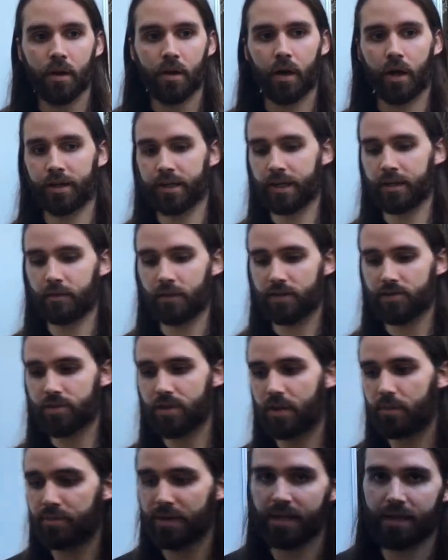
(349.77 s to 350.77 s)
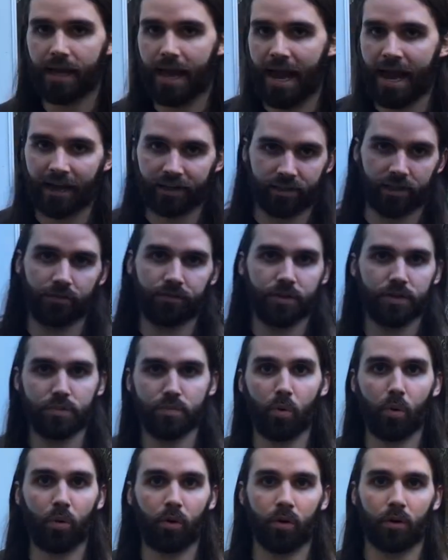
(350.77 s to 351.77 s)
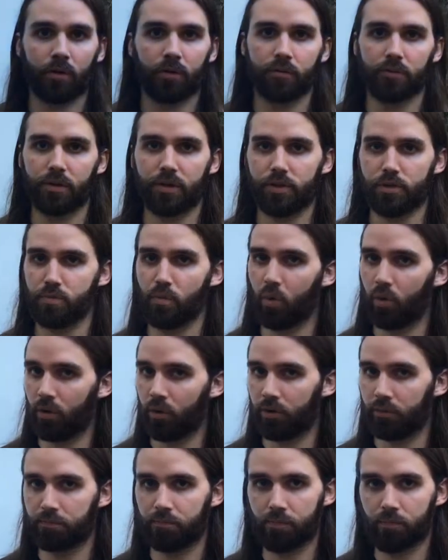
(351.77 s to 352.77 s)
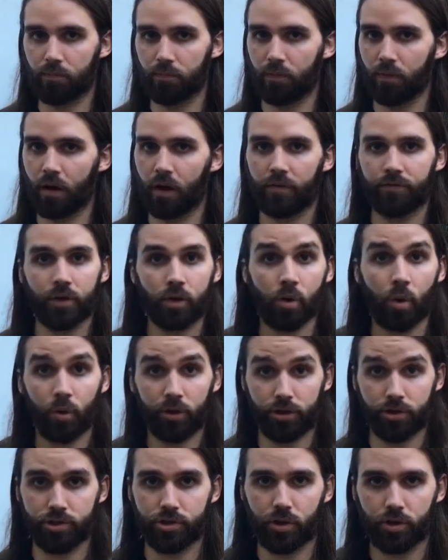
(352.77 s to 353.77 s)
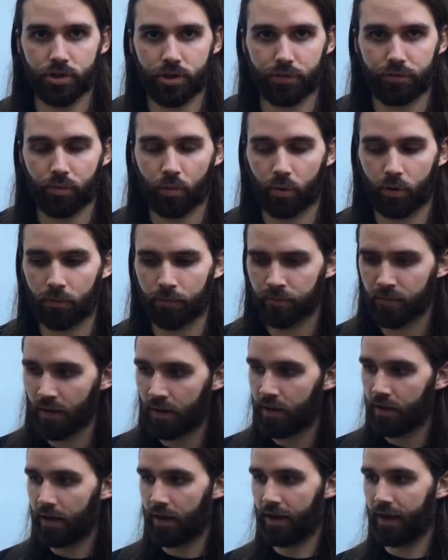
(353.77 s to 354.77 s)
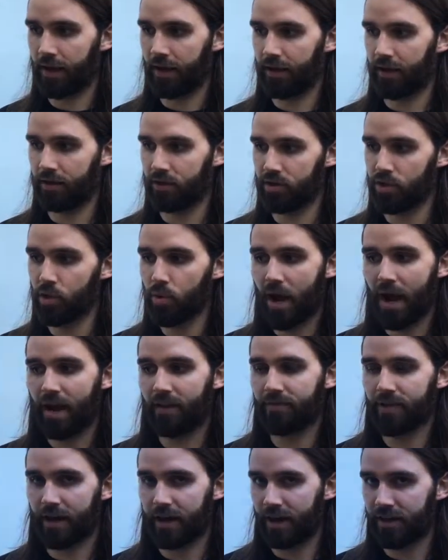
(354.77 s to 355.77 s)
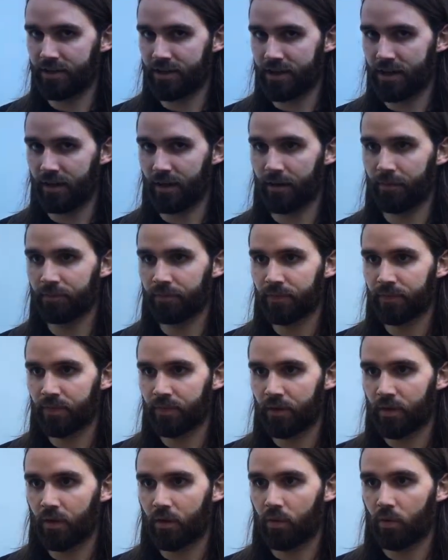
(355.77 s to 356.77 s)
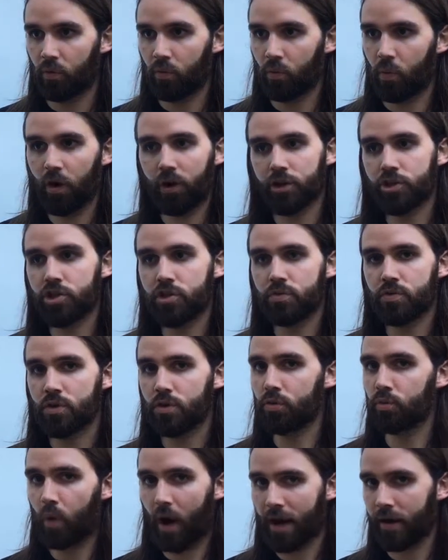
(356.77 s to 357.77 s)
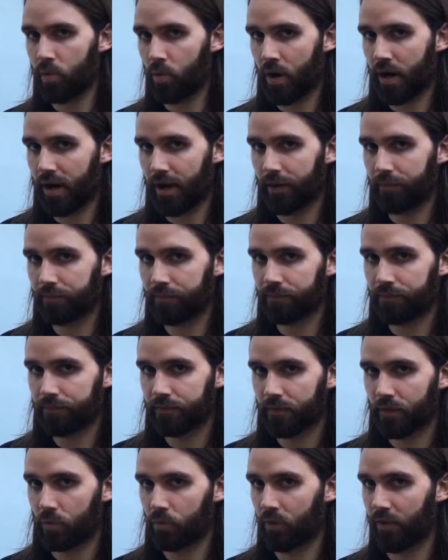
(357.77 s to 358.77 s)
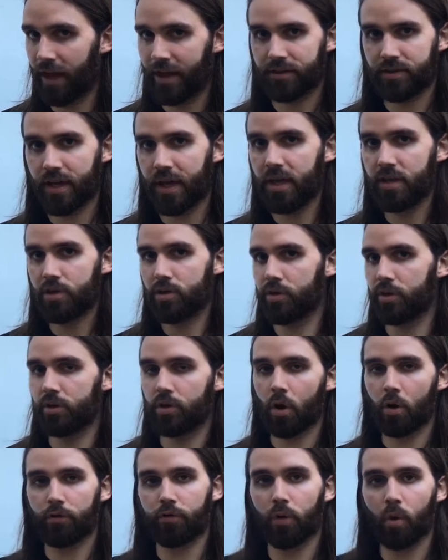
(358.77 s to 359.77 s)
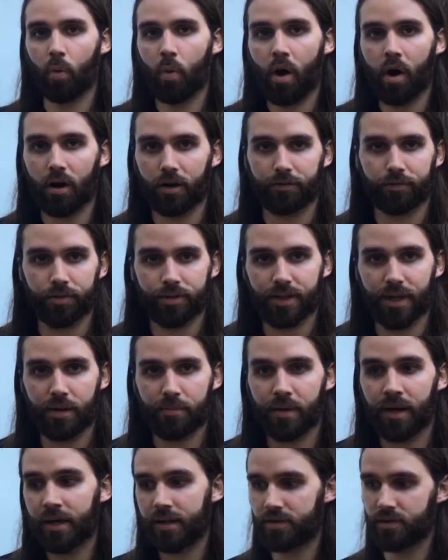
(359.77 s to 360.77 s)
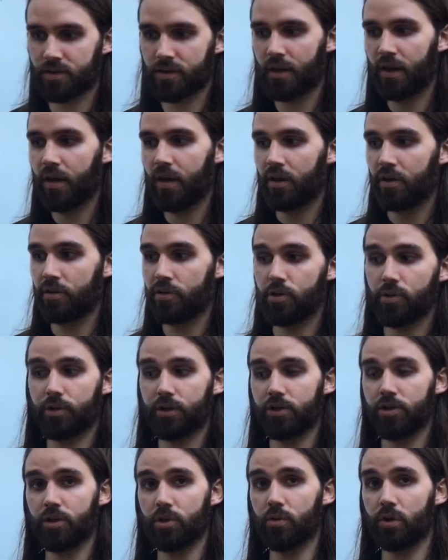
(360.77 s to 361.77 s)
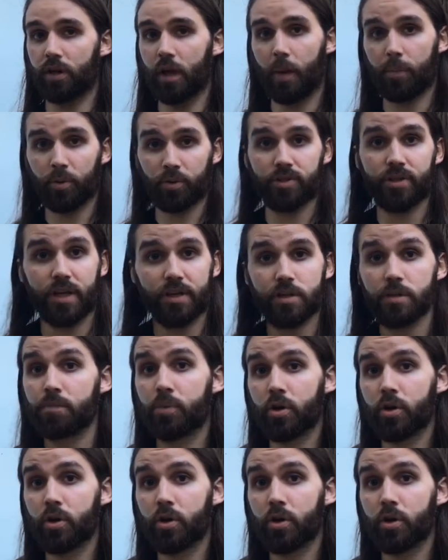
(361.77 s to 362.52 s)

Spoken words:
Again, let's say being active is more of the goal you're searching for, and you have that idea. What could you do right away? Well, that day you could go for a walk for 10 minutes. You could do a couple sets of